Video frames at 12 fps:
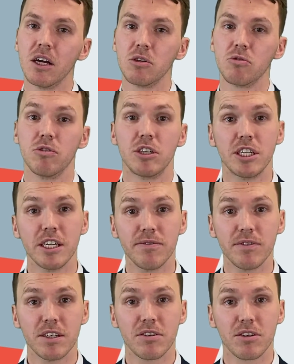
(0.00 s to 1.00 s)
To achieve
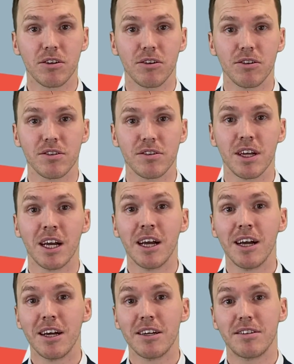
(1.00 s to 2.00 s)
these goals,
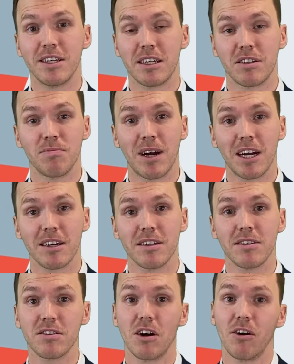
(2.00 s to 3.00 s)
CRX Markets